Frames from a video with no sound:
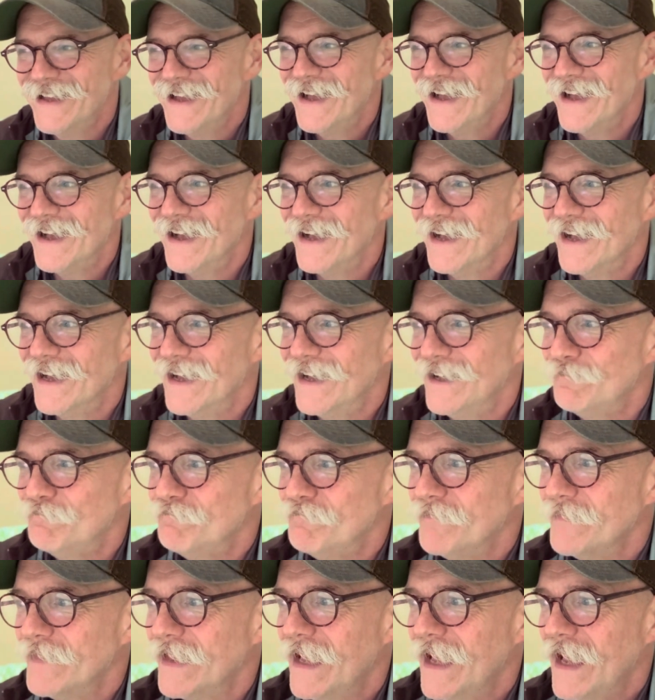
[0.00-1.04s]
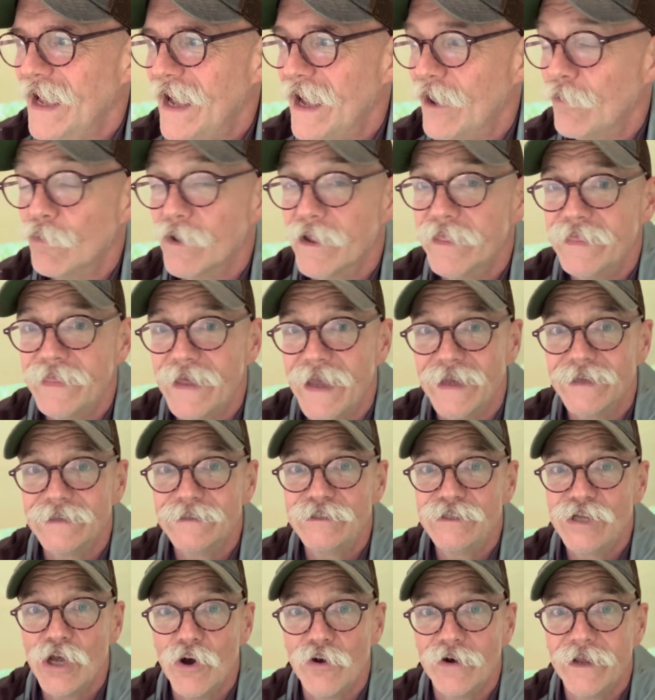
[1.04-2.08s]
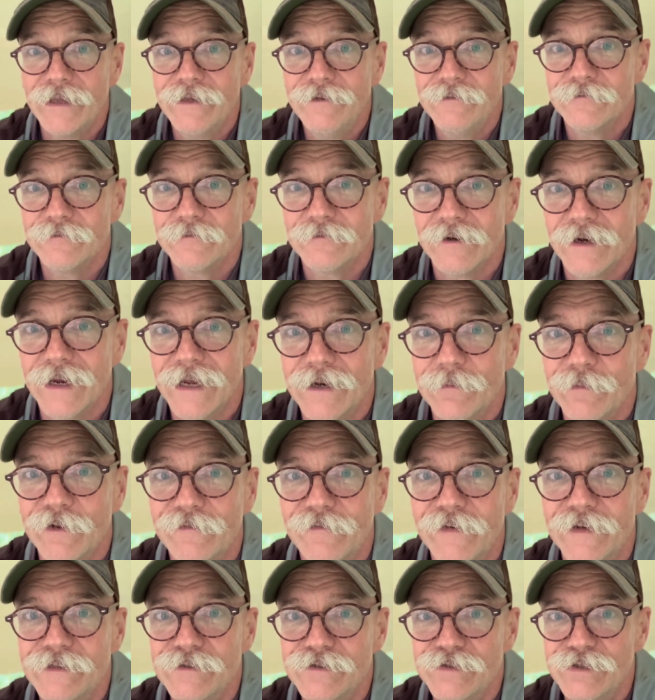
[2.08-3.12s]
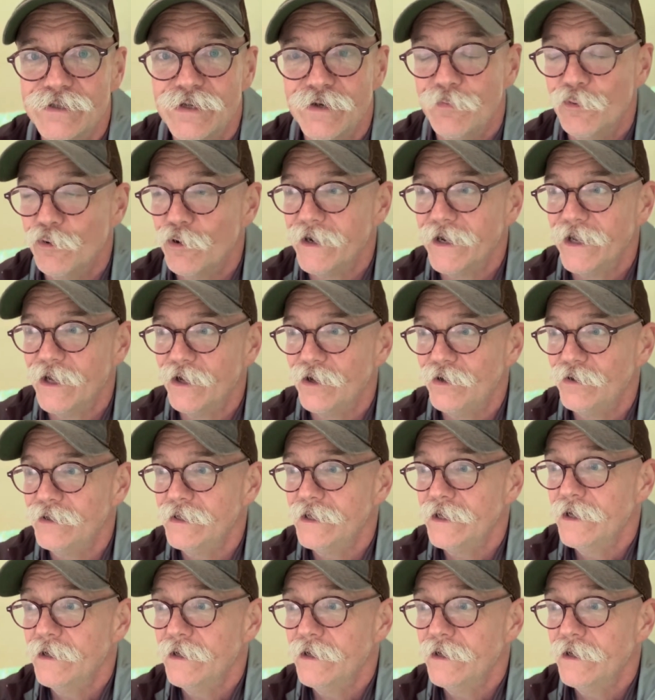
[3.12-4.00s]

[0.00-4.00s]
I want to thank Tony, Random Adventures 2.0,